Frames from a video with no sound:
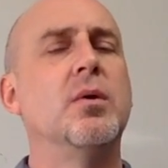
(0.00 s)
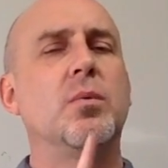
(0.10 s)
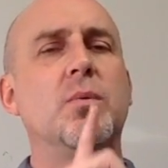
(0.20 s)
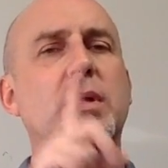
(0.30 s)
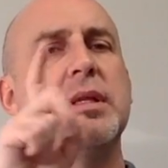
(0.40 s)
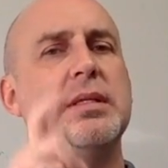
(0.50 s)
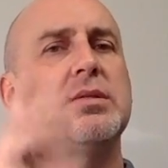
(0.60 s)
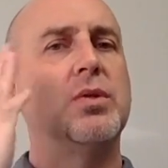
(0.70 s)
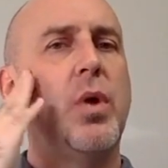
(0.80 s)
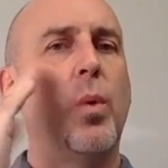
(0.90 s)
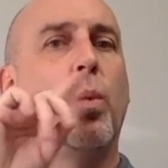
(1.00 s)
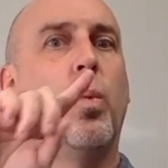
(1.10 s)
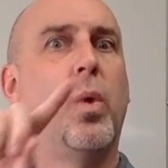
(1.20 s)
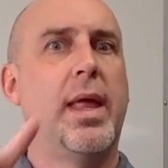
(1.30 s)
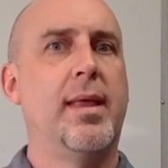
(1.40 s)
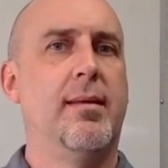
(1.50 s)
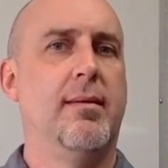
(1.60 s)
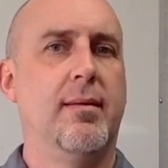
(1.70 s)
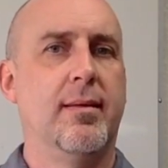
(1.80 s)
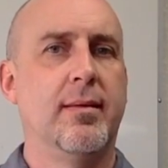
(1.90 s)
We really need to know
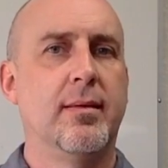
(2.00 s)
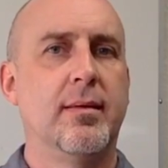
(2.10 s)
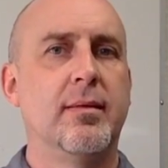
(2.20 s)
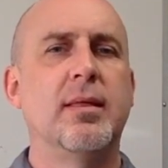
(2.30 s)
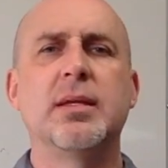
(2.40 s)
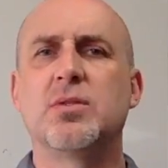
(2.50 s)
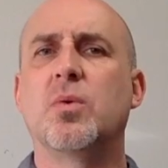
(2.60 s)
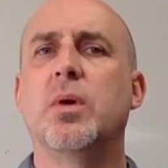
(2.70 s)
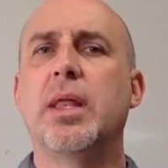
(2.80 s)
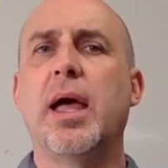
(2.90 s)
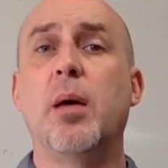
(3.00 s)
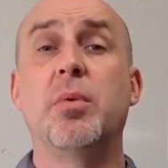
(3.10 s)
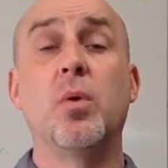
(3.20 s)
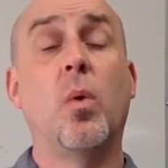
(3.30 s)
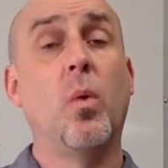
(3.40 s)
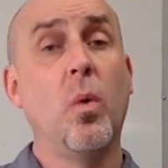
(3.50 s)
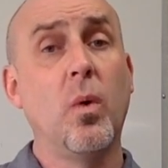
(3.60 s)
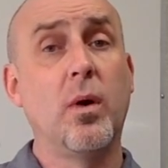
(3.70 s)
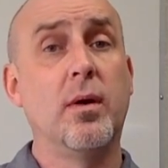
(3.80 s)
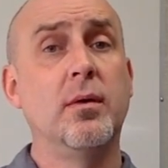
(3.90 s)
when things are going to happen,
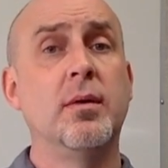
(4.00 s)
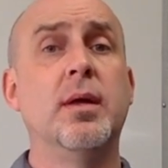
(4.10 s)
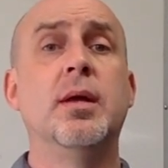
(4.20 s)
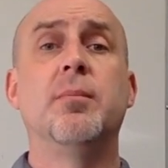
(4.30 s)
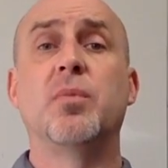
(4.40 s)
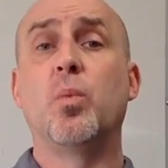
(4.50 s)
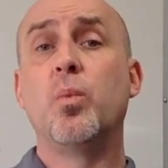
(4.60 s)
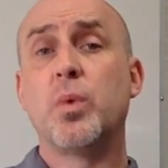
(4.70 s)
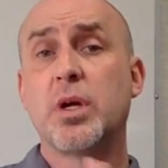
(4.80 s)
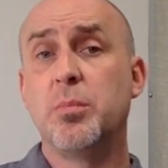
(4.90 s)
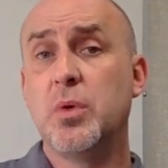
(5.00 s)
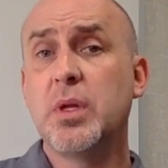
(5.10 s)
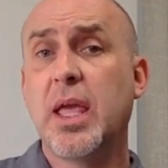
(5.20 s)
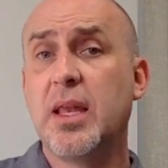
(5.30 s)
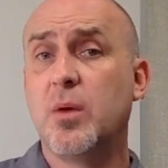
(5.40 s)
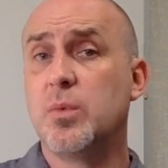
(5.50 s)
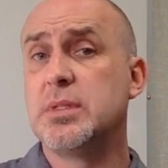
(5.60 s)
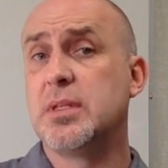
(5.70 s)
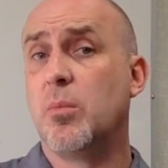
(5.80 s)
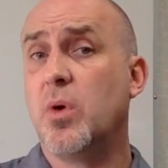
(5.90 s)
or when we're communicating with
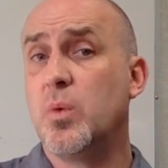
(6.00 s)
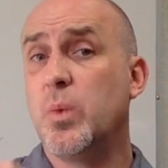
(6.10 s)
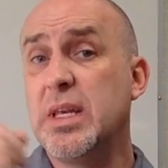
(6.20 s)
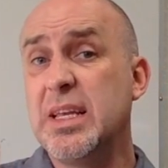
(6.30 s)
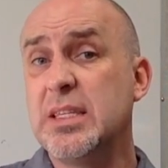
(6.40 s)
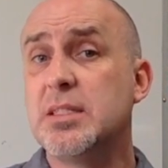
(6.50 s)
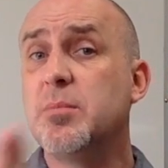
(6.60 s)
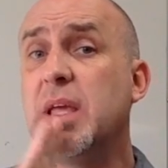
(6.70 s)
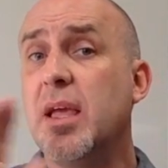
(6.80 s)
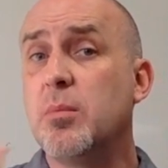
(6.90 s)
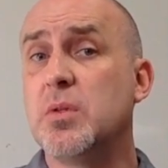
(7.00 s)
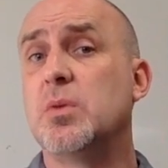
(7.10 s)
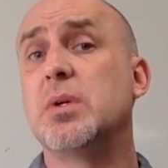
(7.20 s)
someone, we need to be able to